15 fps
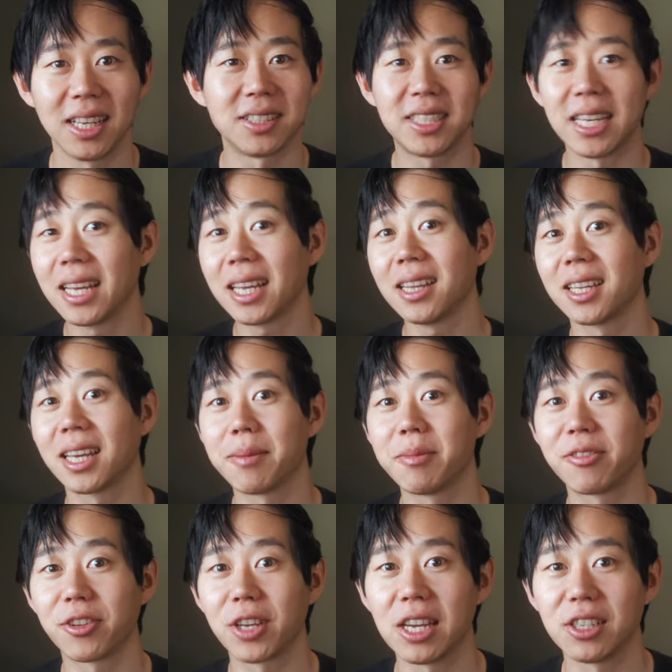It's taking the
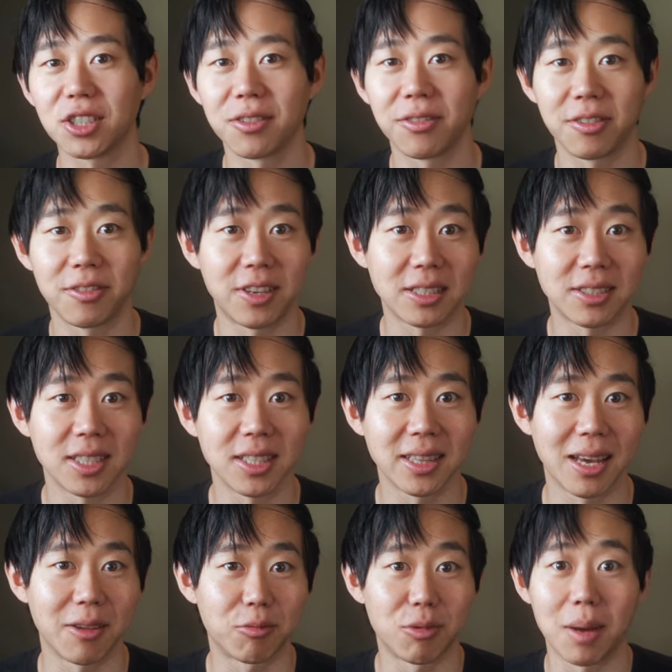gamification of investing
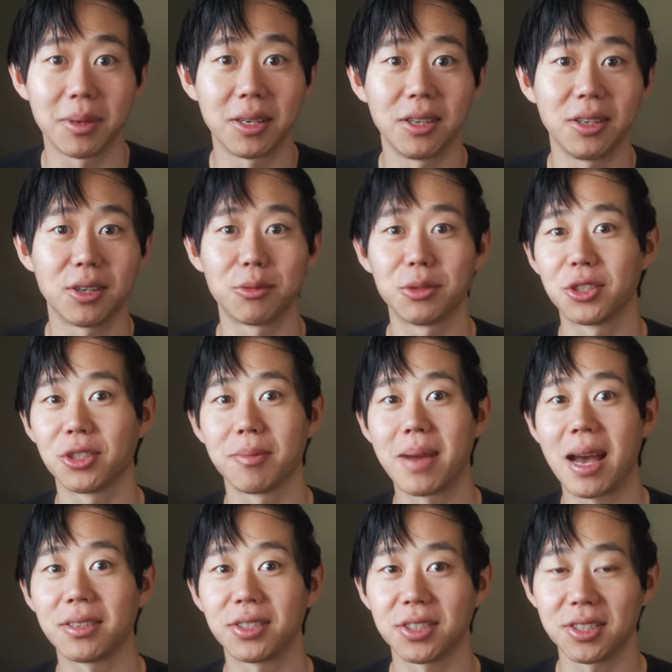that Robinhood originally
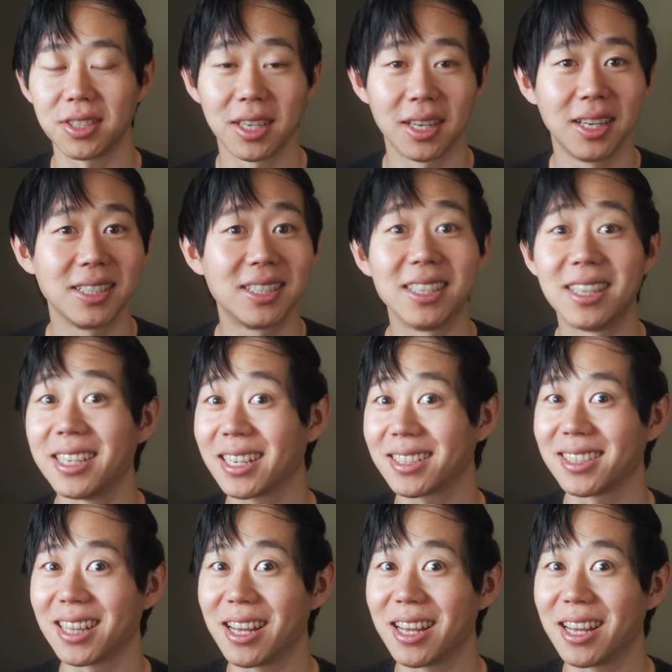mastered to the next